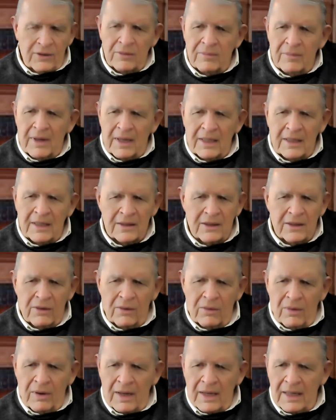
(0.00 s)
your mind can
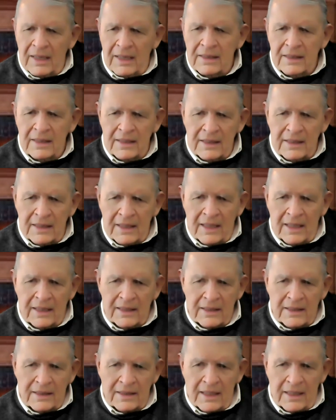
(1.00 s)
go on and
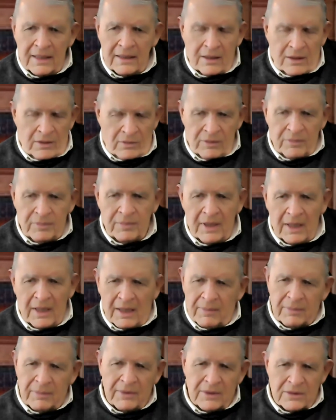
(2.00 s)
on and on. We'd be
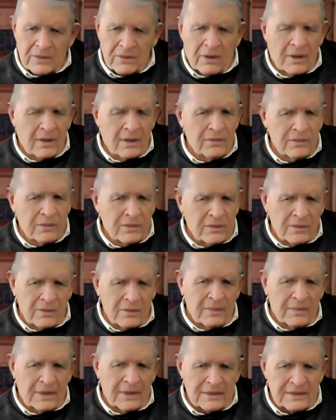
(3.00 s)
happy to talk with you
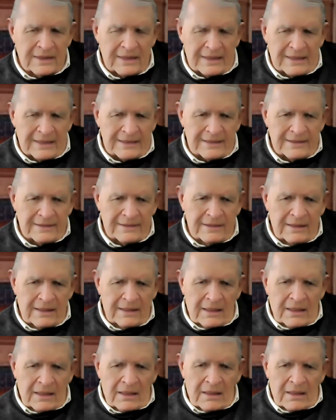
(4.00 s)
about that.
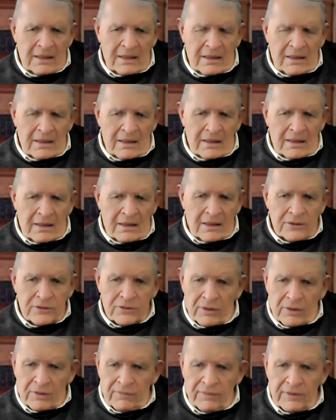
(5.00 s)
A
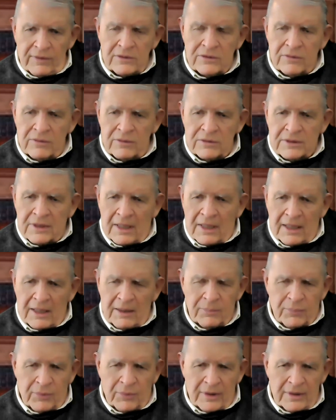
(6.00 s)
joint venture is a
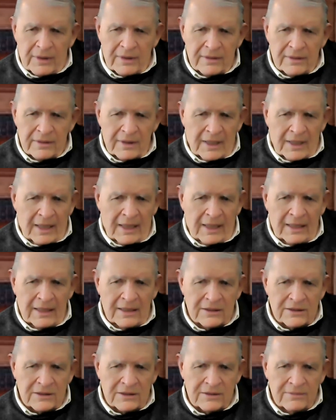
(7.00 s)
hybrid
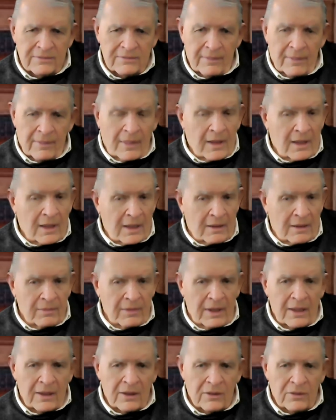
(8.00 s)
alliance. It
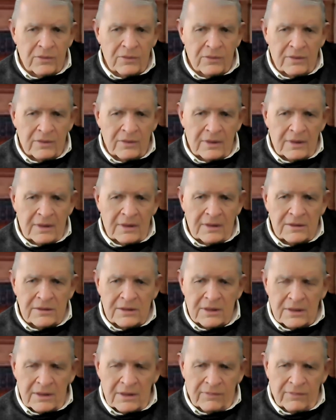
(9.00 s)
may include
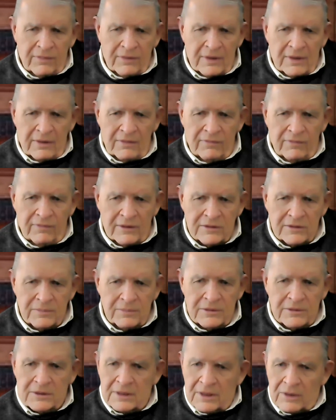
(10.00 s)
significant
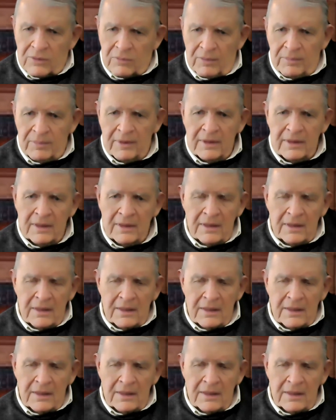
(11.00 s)
investments in equipment,